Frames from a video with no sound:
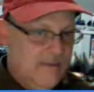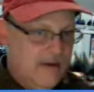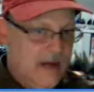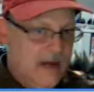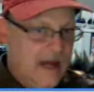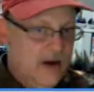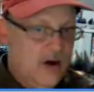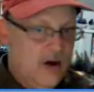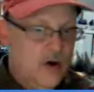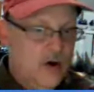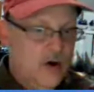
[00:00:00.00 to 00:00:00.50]
I've
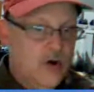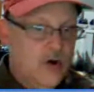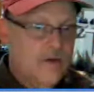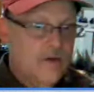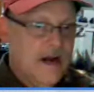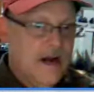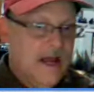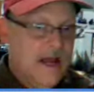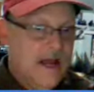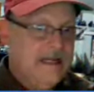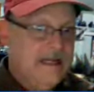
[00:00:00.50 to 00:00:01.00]
got
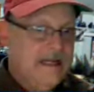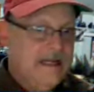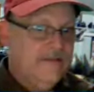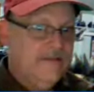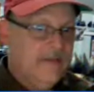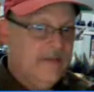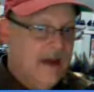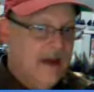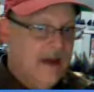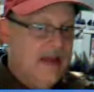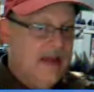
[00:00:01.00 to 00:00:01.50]
over
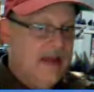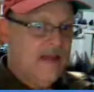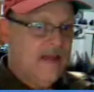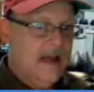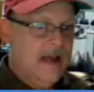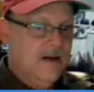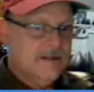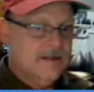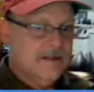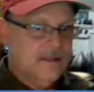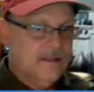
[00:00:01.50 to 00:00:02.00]

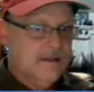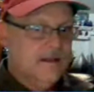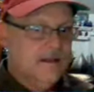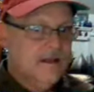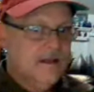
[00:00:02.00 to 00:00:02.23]
95,000